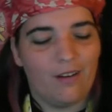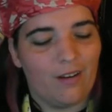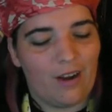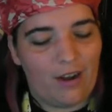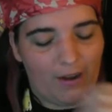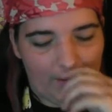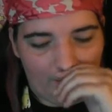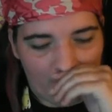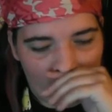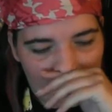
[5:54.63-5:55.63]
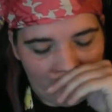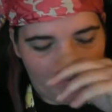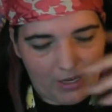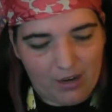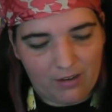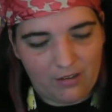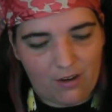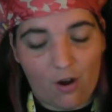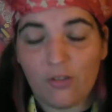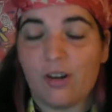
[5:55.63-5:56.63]

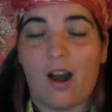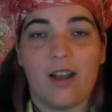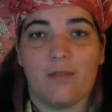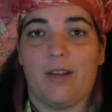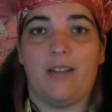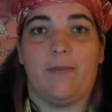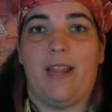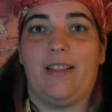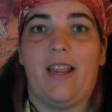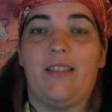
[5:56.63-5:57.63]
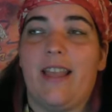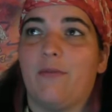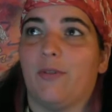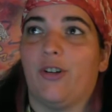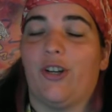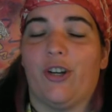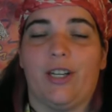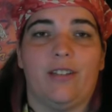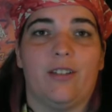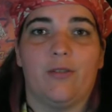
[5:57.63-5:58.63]
All the cosplays, man, they were
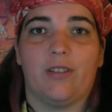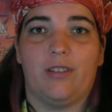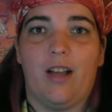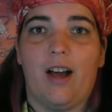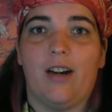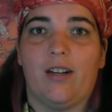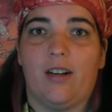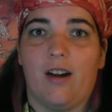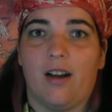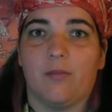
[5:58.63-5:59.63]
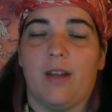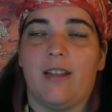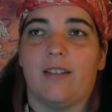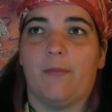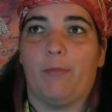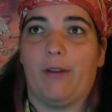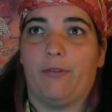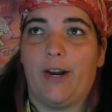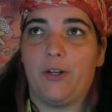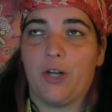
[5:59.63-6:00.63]
good. There was a lot of good cosplays. My
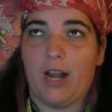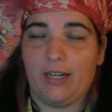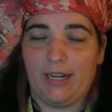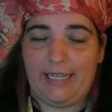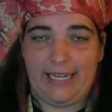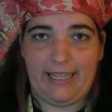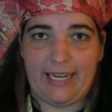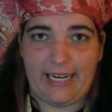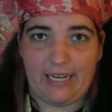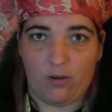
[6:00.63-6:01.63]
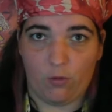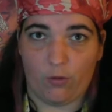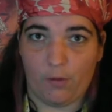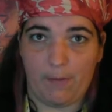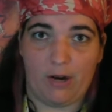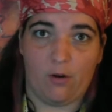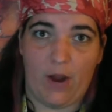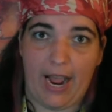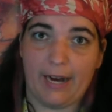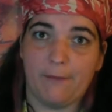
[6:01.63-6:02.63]
friend Shotgun did the horror Marowak,